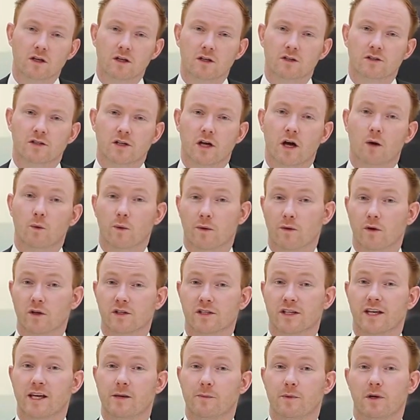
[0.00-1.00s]
So we've got
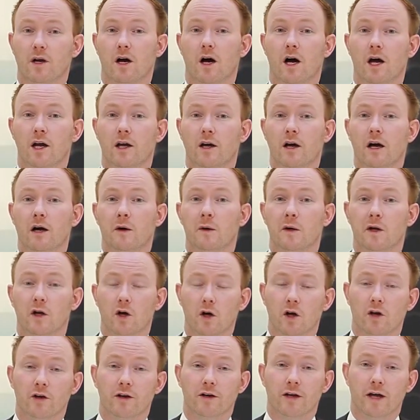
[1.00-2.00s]
to keep an eye out
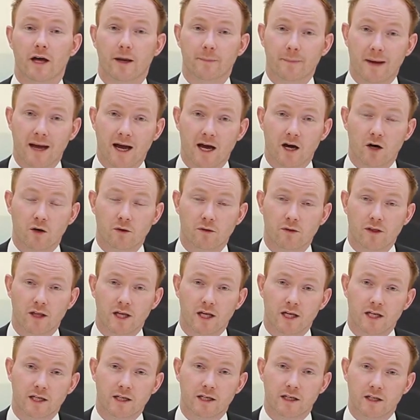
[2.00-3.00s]
on um, how
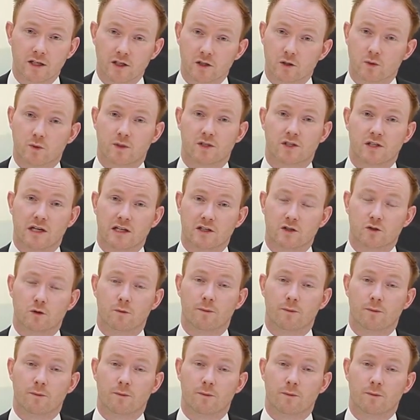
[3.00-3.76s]
the Swiss National